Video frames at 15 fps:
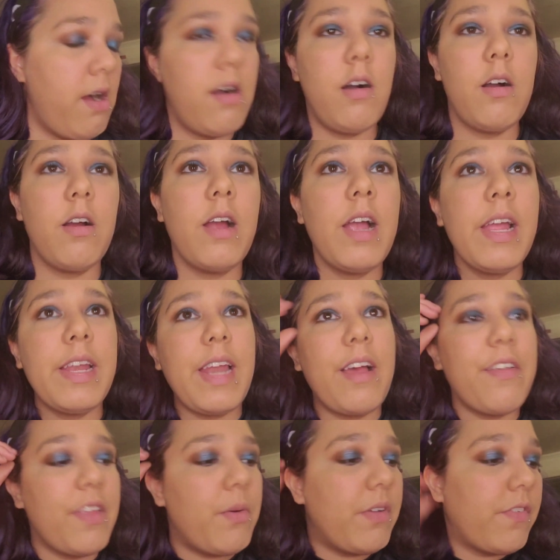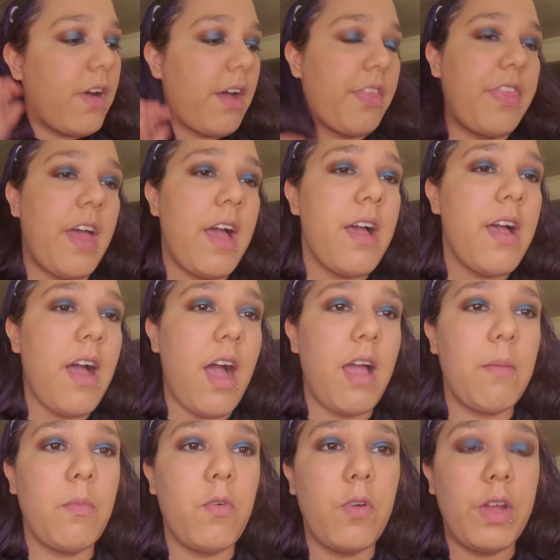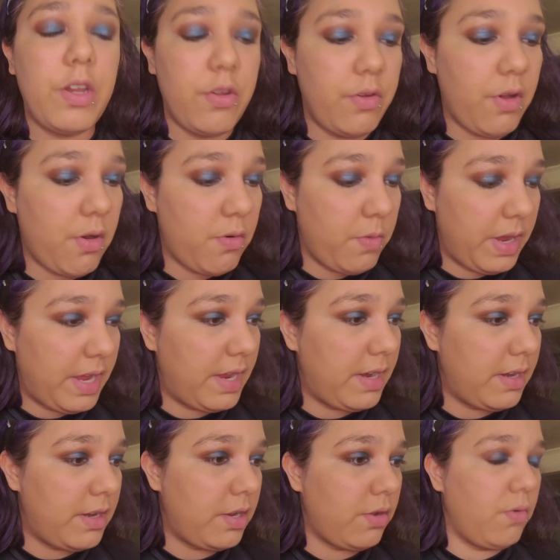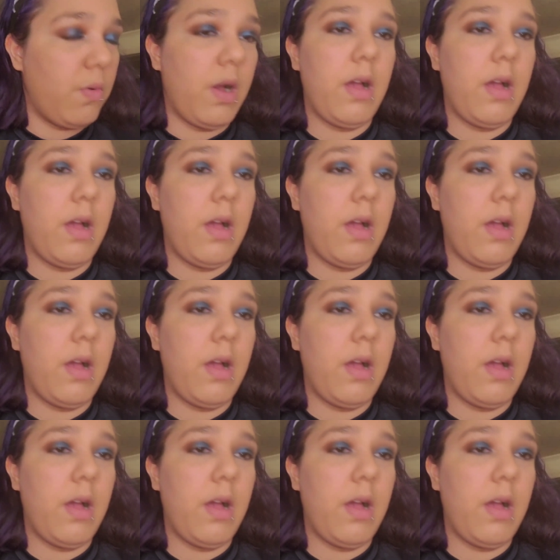alright, now that we've got that, I'm going to go into